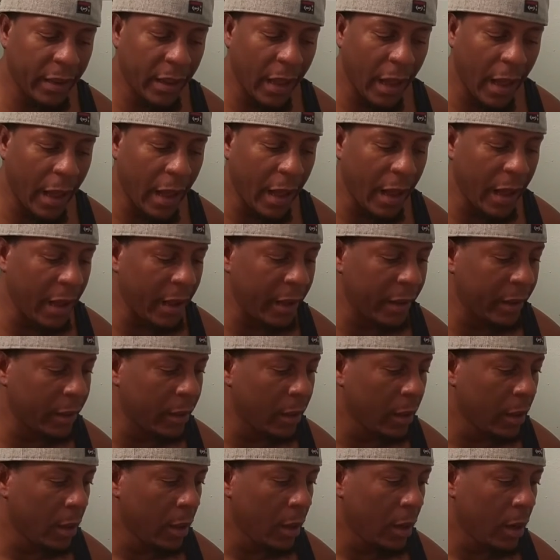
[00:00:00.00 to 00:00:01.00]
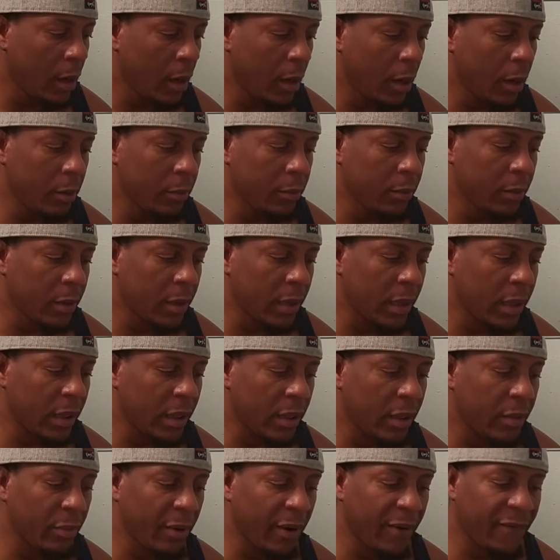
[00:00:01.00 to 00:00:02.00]
nice highs. Um,
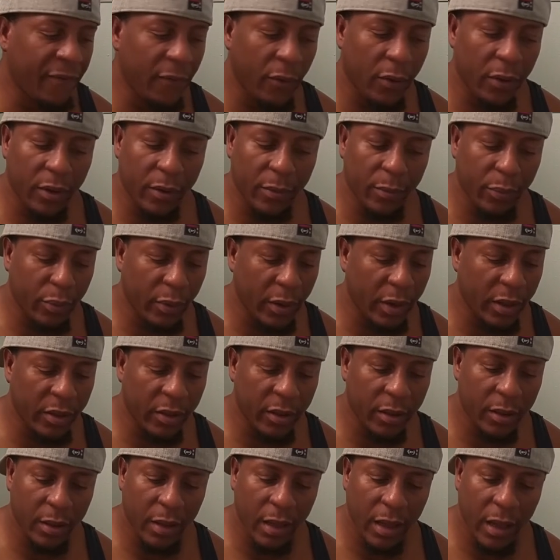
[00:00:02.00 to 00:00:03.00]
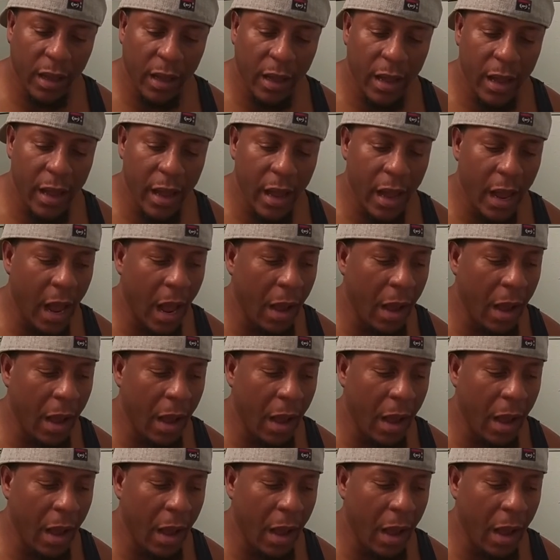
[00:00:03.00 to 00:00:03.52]
this is my first impression, guys.